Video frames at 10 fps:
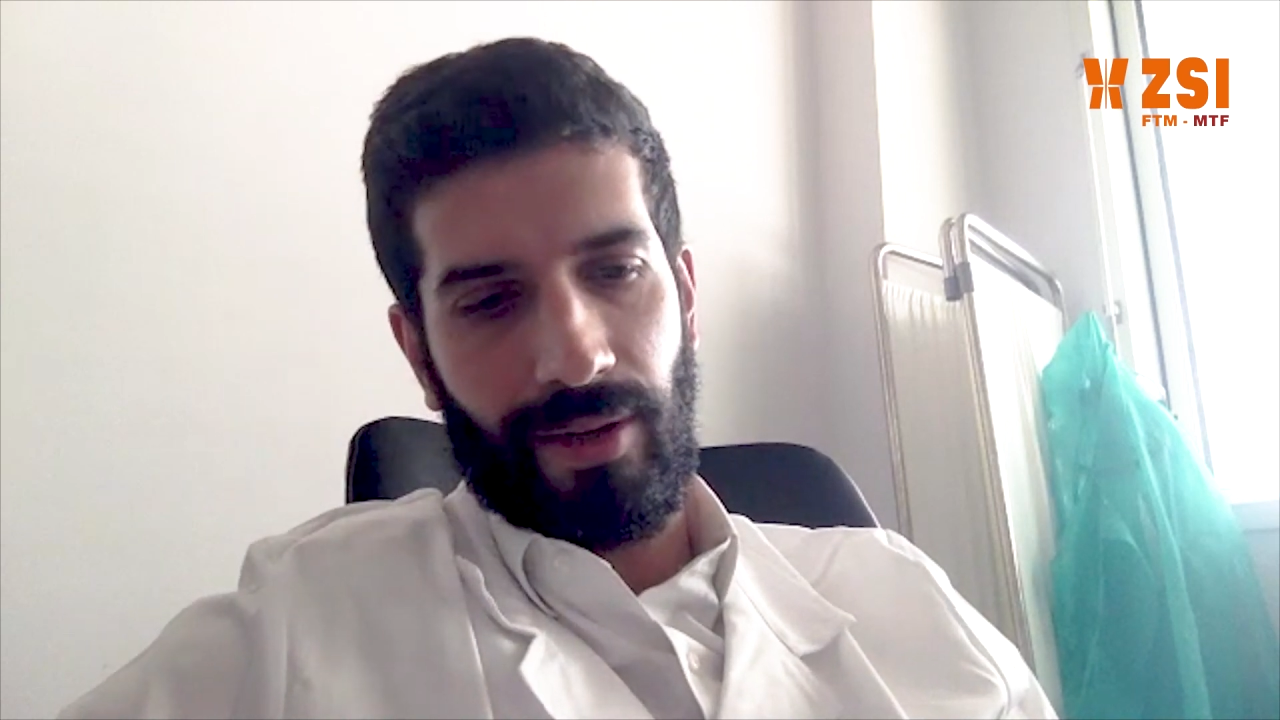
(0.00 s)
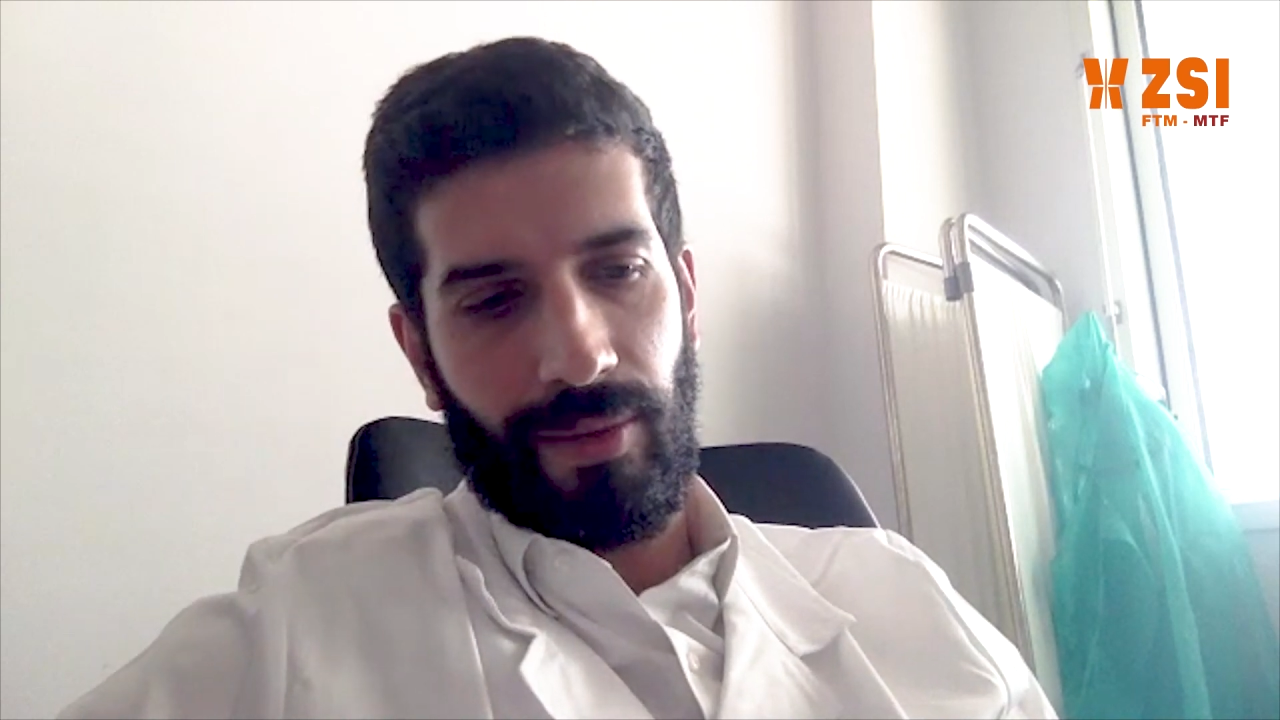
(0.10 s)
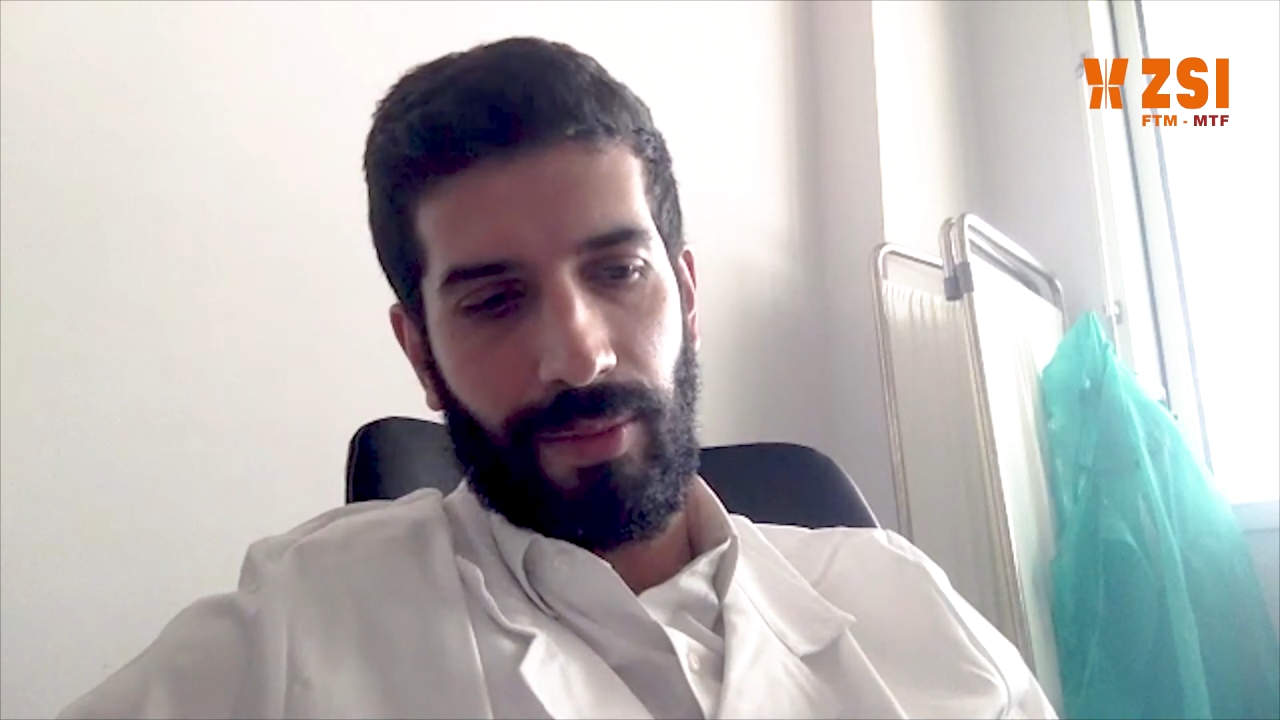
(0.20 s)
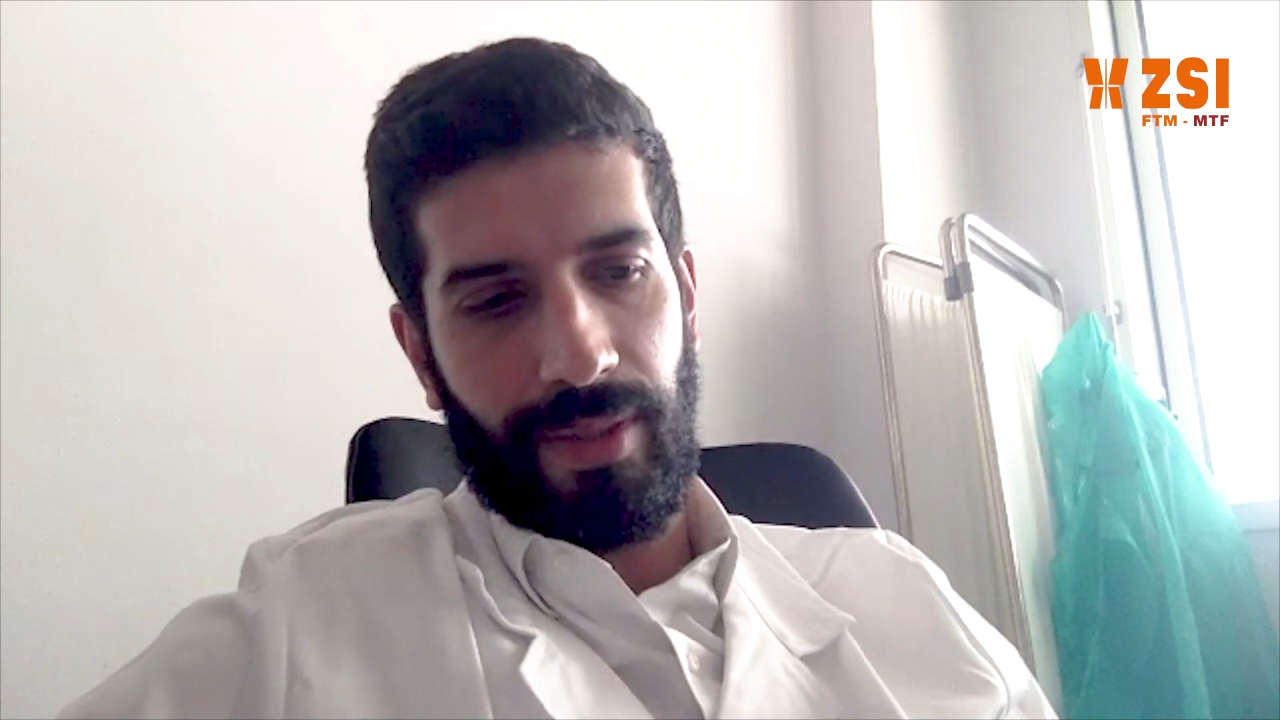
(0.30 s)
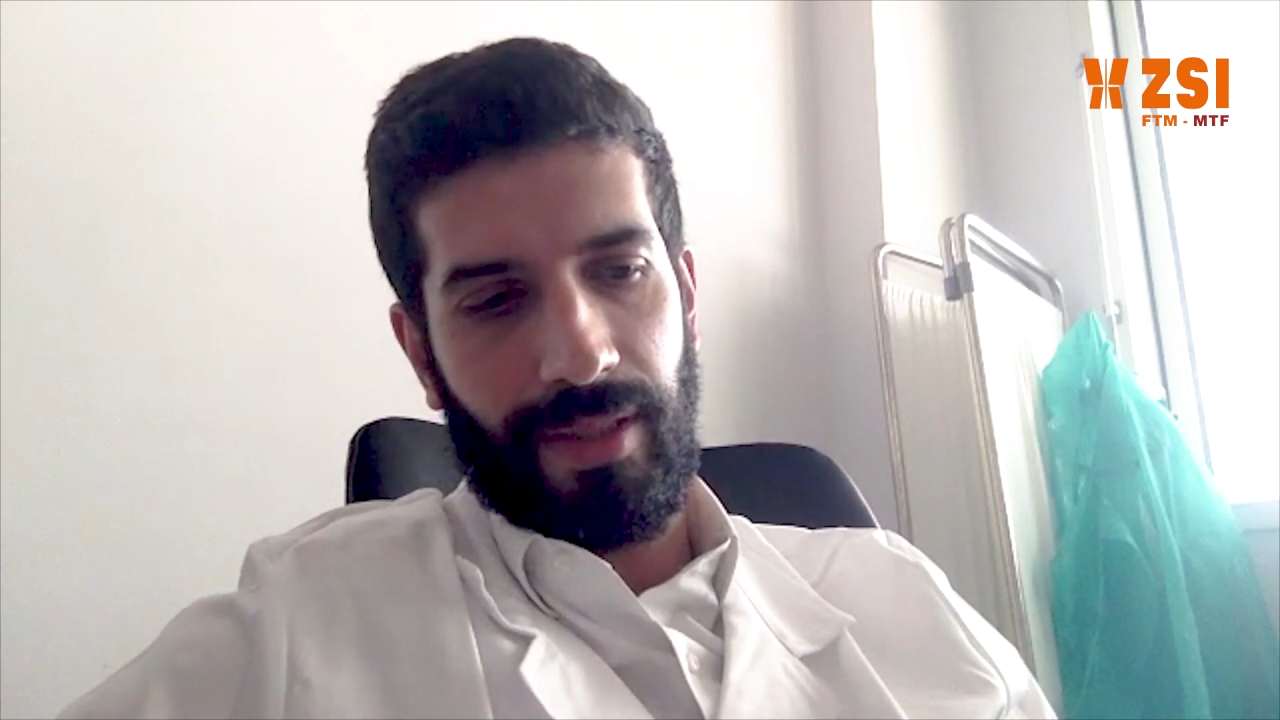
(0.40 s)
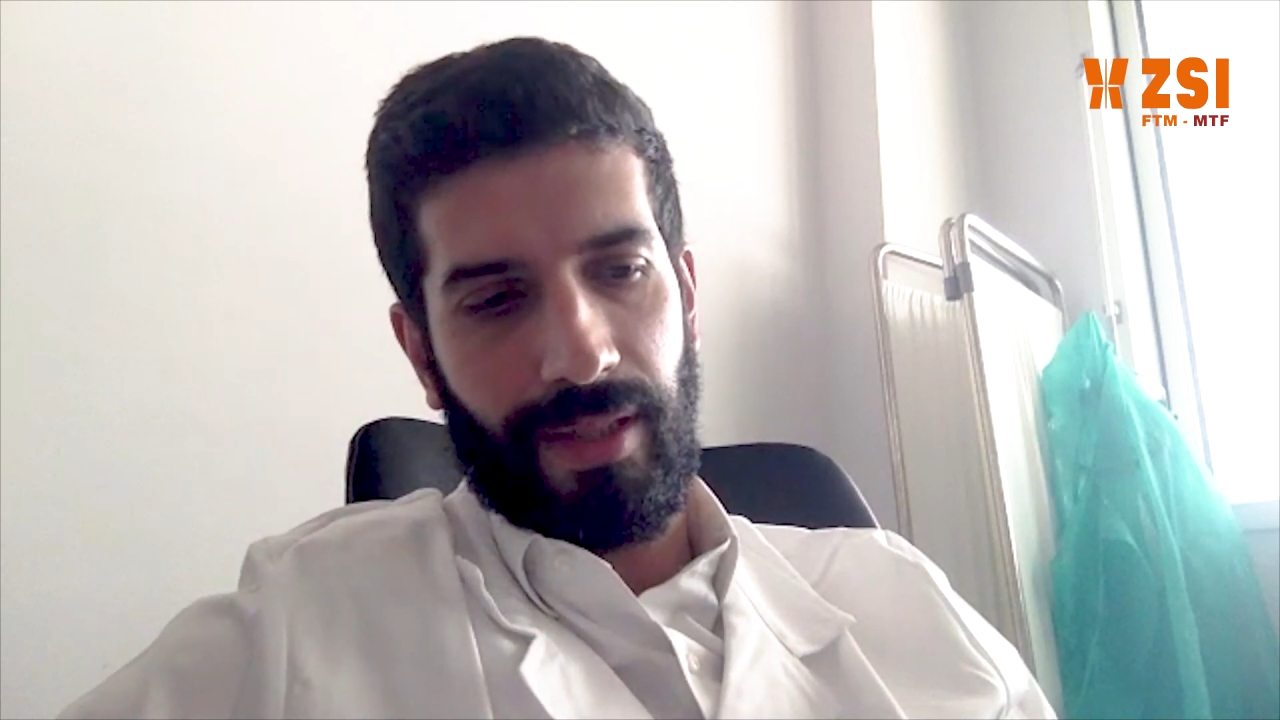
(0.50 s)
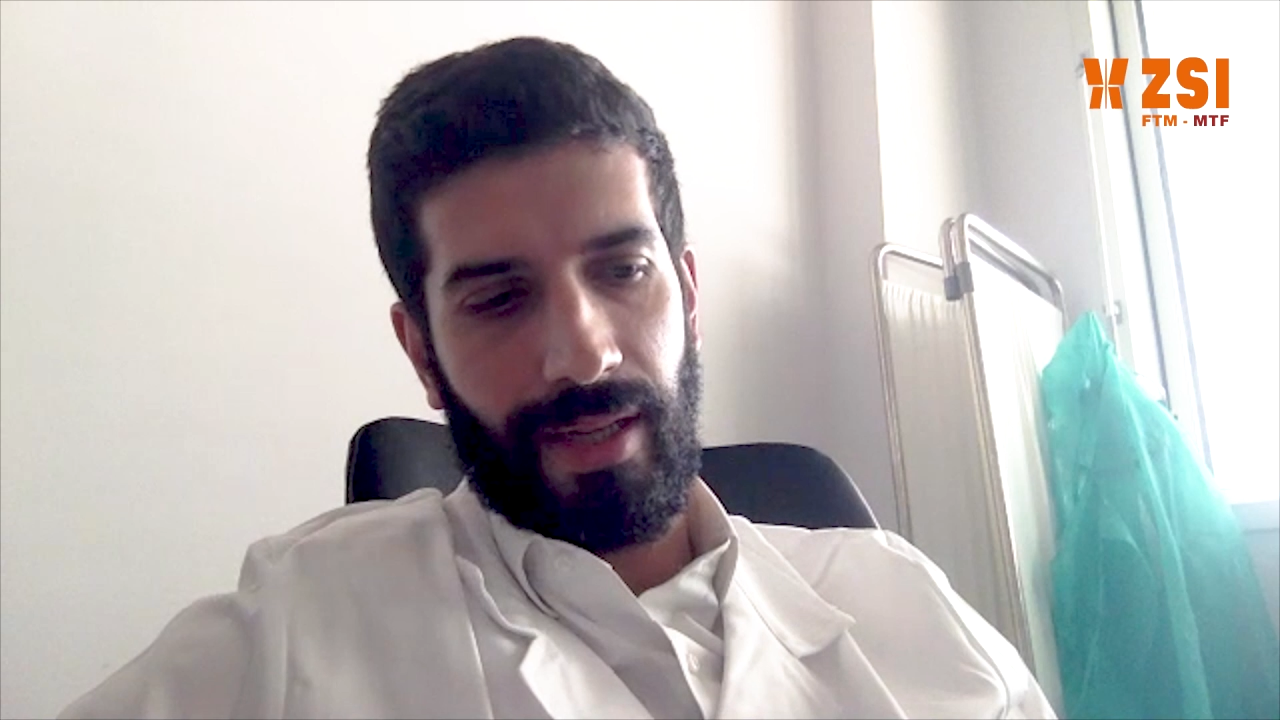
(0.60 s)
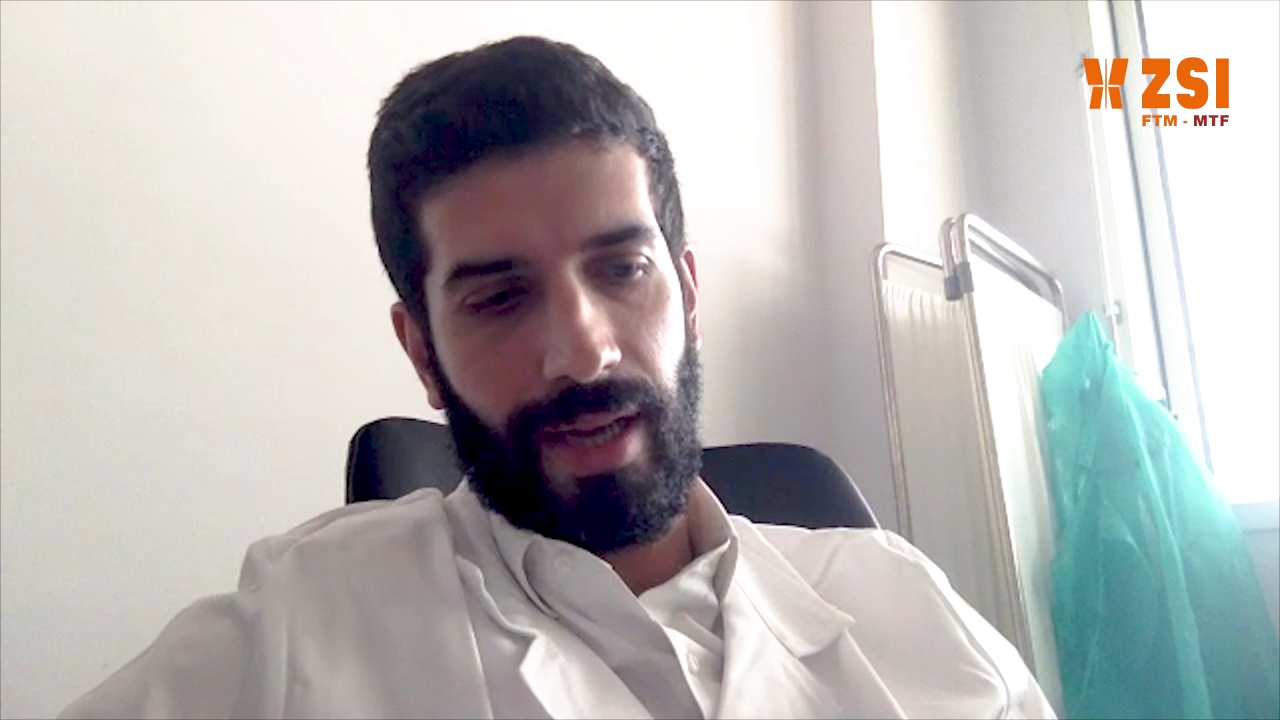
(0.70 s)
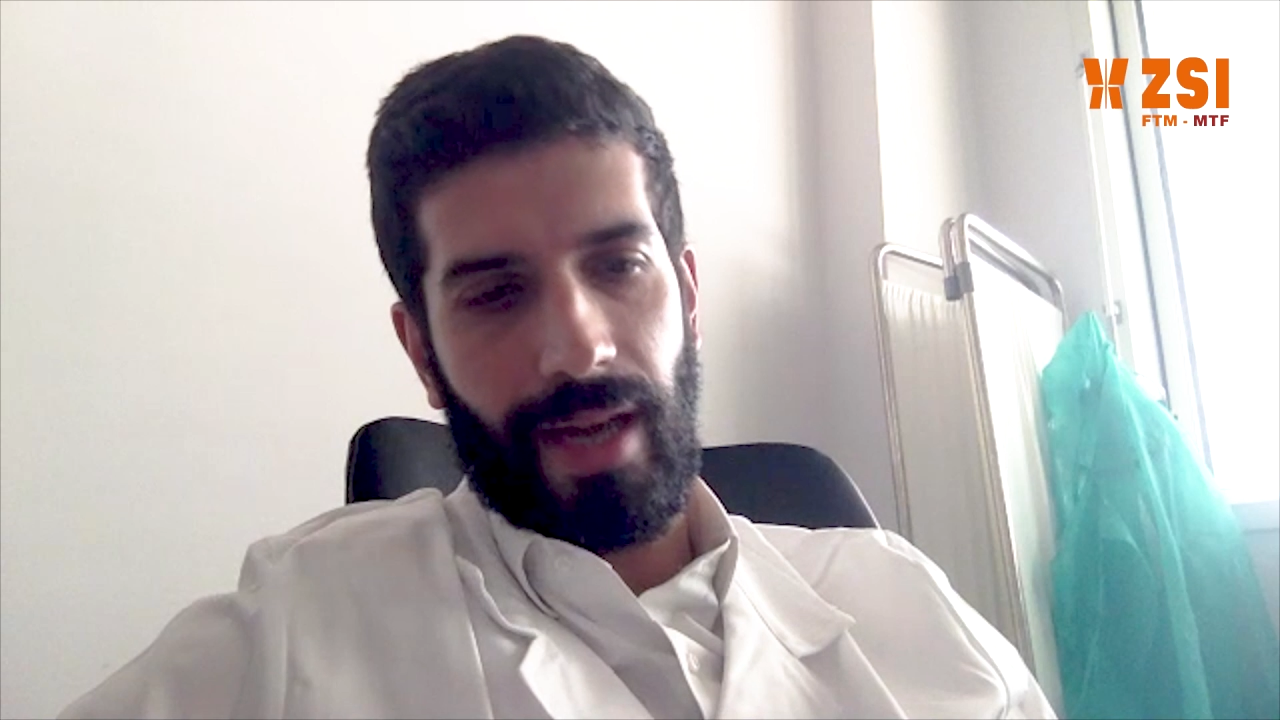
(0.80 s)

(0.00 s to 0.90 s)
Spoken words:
completely